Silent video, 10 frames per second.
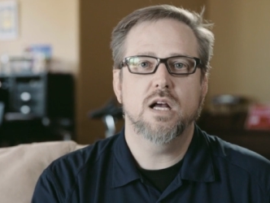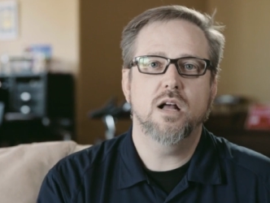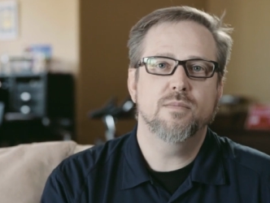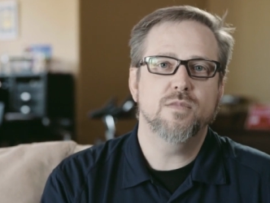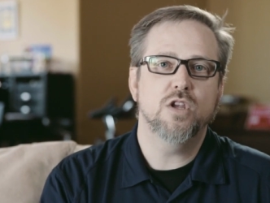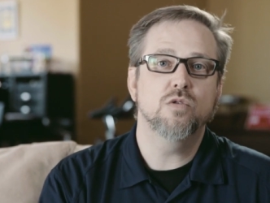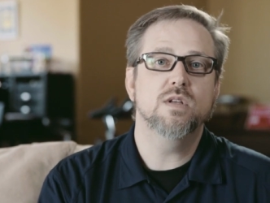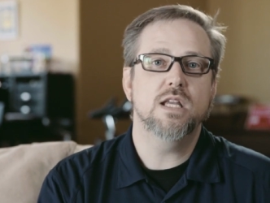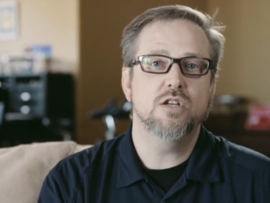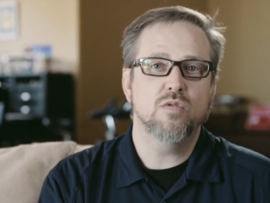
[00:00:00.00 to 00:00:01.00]
you
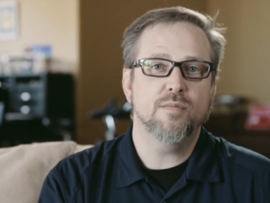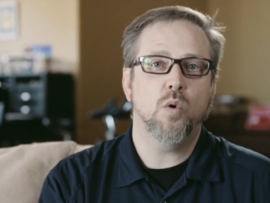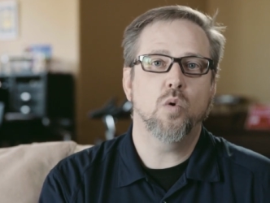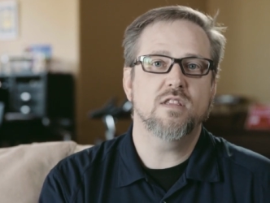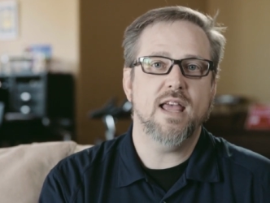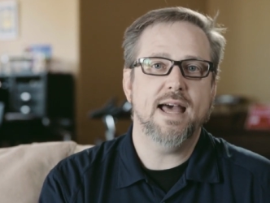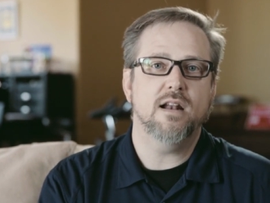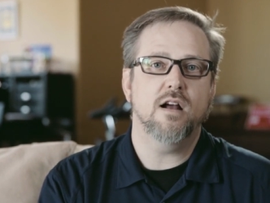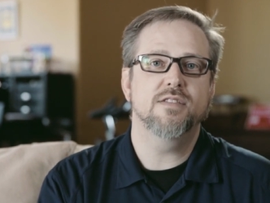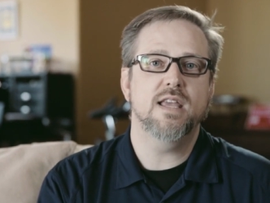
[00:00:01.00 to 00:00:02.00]
would need to report
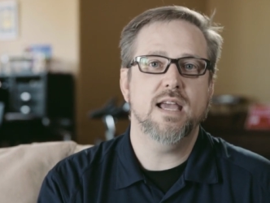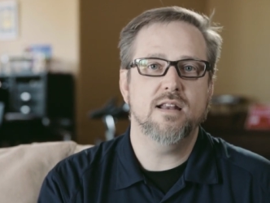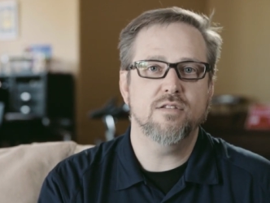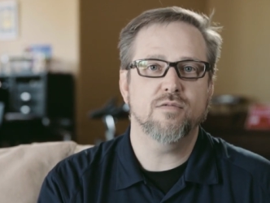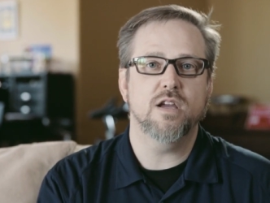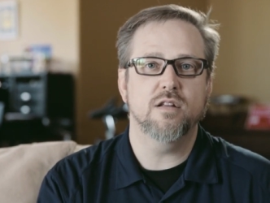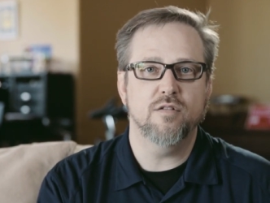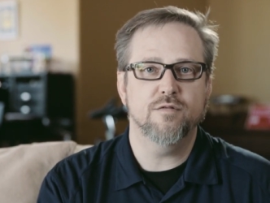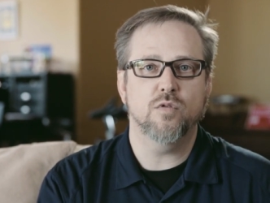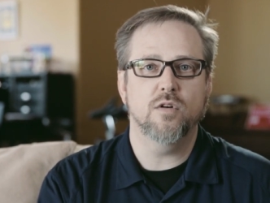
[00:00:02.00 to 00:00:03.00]
that on the
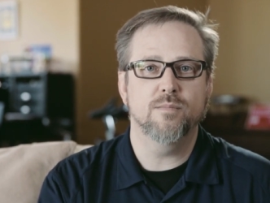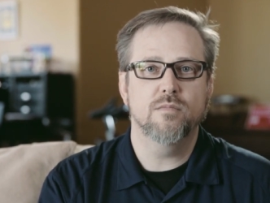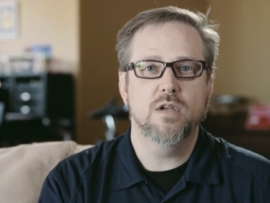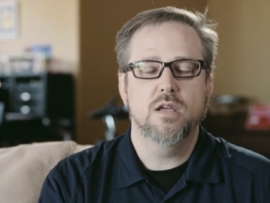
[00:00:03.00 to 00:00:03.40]
8300 form.